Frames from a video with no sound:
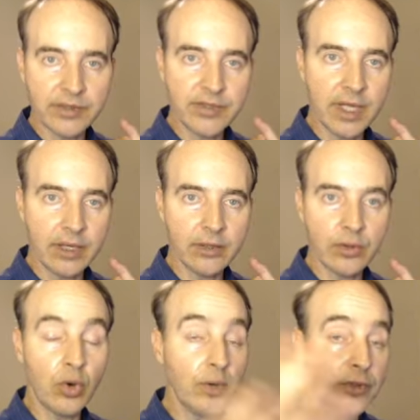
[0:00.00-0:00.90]
Standard
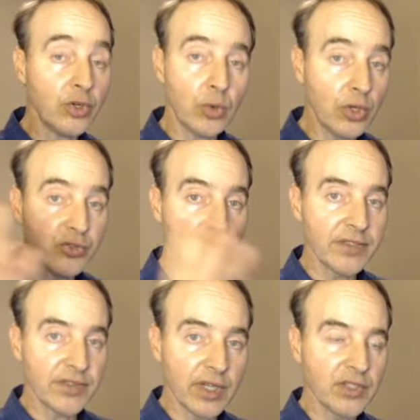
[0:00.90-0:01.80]
or the New World
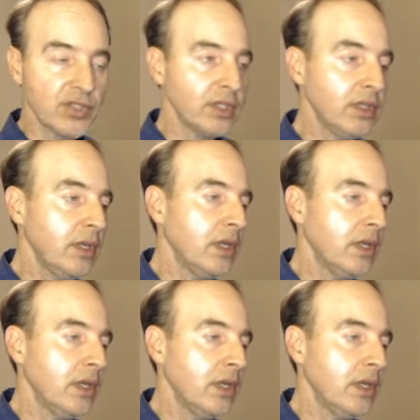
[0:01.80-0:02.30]
Translation